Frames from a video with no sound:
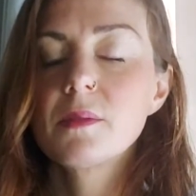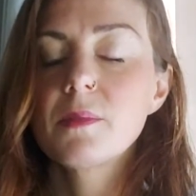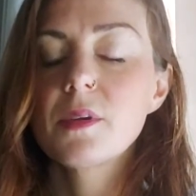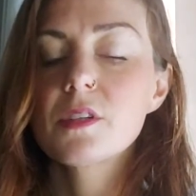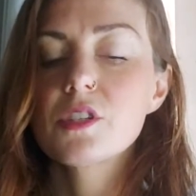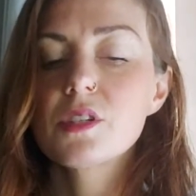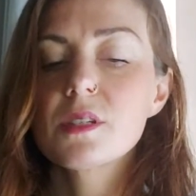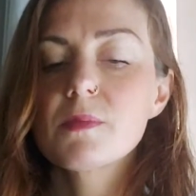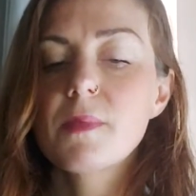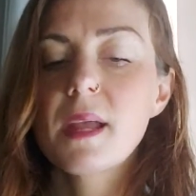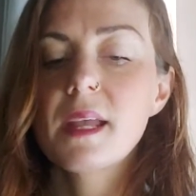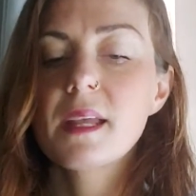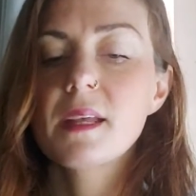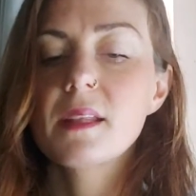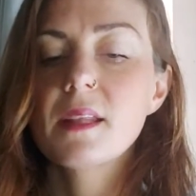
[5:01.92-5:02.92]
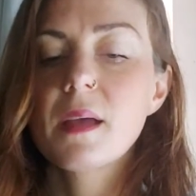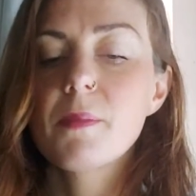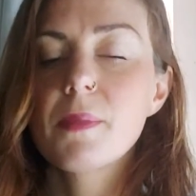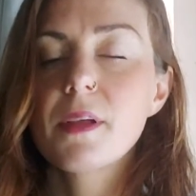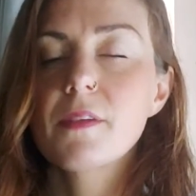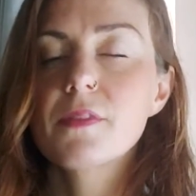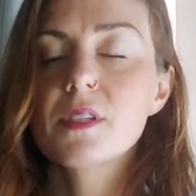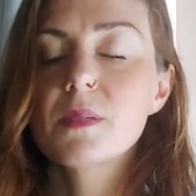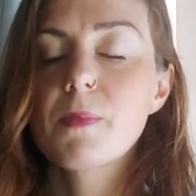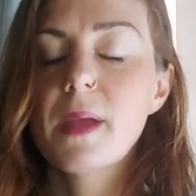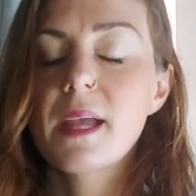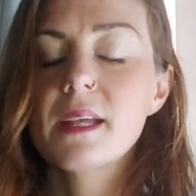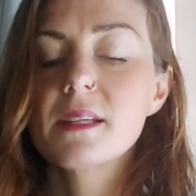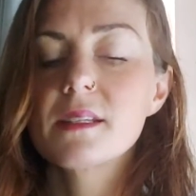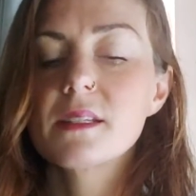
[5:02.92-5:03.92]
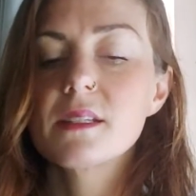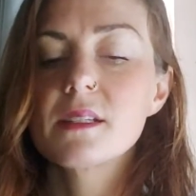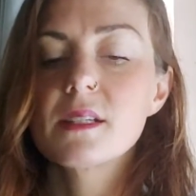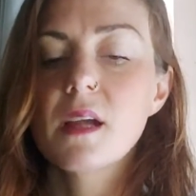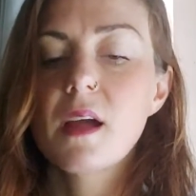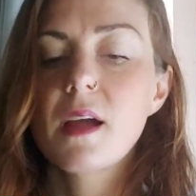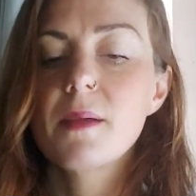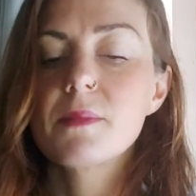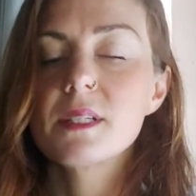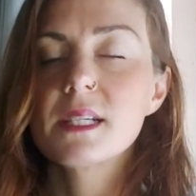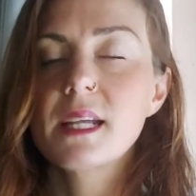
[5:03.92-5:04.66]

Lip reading: but just making that bit of space and time to